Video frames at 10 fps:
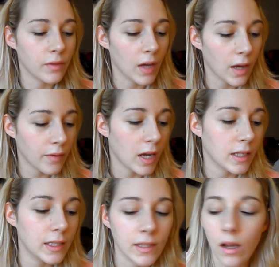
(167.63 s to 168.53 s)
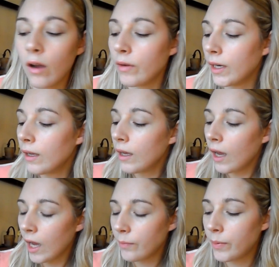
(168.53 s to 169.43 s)
If you have acne scarring,
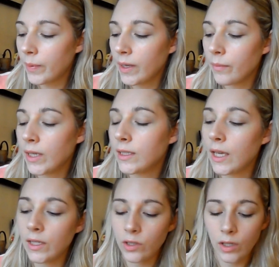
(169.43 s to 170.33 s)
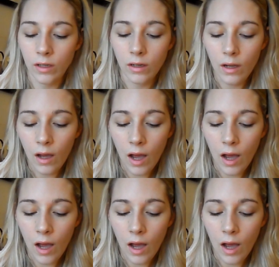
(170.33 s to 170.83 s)
hyperpigmentation,